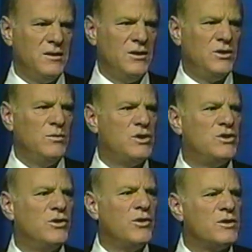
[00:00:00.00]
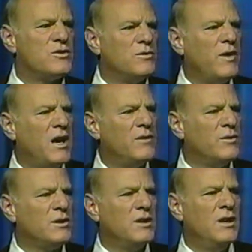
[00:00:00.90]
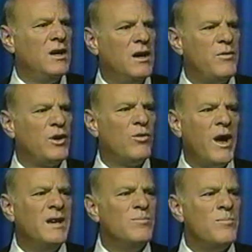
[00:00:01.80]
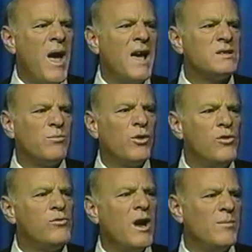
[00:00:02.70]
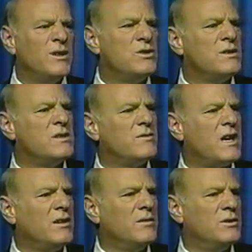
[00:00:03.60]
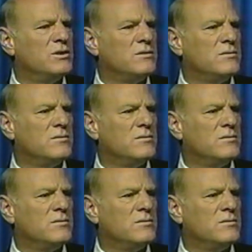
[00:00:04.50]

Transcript: to assure the survival of the great mass program engines of television.